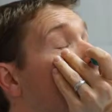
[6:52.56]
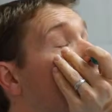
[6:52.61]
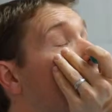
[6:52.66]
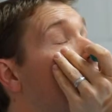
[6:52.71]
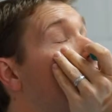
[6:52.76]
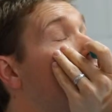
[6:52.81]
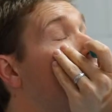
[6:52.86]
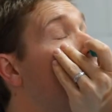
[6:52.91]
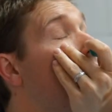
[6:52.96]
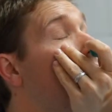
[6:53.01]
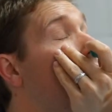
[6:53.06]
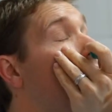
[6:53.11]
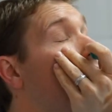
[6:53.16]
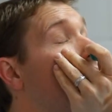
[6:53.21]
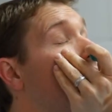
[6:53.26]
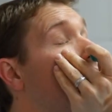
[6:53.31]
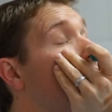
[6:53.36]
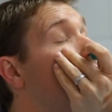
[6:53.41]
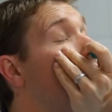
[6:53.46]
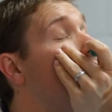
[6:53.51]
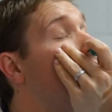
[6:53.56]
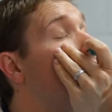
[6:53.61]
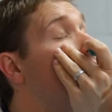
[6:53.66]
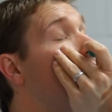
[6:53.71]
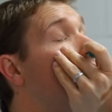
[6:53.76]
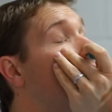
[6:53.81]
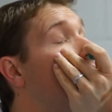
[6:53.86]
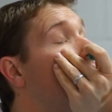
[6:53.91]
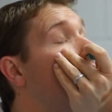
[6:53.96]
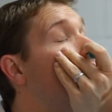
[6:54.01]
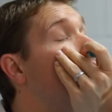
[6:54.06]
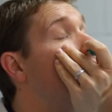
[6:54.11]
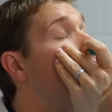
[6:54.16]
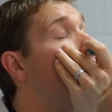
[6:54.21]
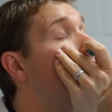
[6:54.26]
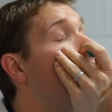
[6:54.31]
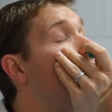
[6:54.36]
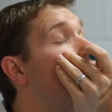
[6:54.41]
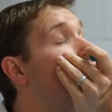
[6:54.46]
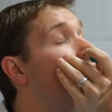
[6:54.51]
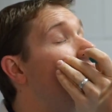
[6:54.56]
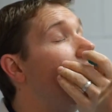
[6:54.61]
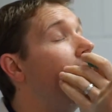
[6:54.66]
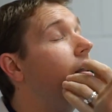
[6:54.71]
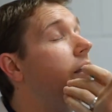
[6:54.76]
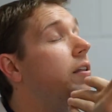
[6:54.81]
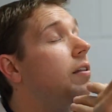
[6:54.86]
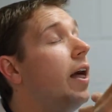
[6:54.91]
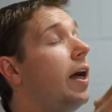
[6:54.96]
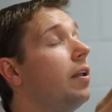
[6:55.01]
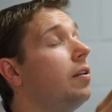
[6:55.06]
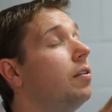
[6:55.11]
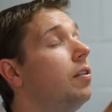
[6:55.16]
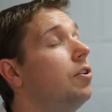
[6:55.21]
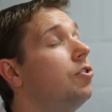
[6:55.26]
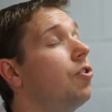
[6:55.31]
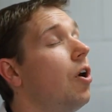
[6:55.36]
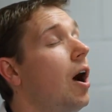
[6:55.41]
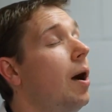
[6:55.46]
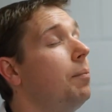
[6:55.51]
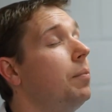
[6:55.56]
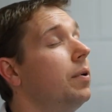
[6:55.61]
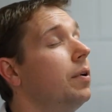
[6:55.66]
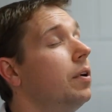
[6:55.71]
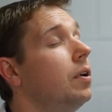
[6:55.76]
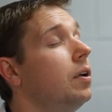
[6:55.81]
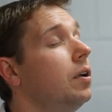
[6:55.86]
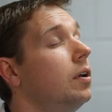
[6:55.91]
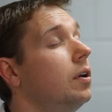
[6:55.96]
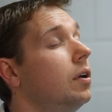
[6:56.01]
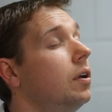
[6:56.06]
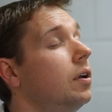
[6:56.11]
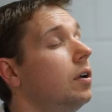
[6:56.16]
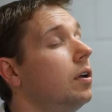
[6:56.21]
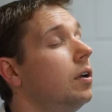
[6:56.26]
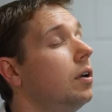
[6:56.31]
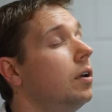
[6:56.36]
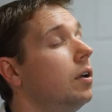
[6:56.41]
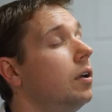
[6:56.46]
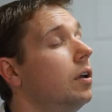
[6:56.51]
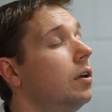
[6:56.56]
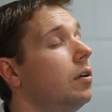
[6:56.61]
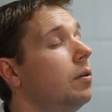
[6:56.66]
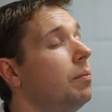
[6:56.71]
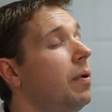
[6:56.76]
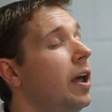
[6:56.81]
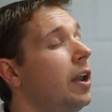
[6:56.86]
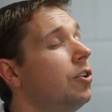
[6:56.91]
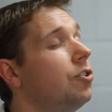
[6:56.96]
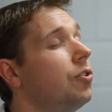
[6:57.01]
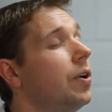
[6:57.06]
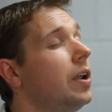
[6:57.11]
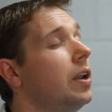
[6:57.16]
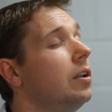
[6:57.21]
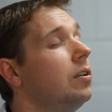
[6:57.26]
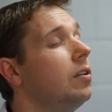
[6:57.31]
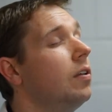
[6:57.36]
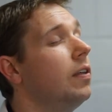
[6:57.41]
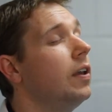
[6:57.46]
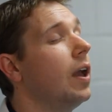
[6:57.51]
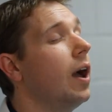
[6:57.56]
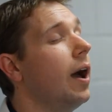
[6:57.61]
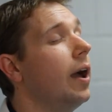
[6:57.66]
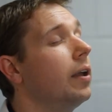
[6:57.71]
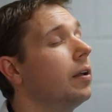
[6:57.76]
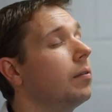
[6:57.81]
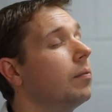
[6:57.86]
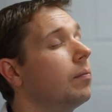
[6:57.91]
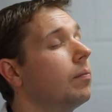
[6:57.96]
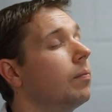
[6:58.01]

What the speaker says: Close your eyes and gently let the drop penetrate into the eye.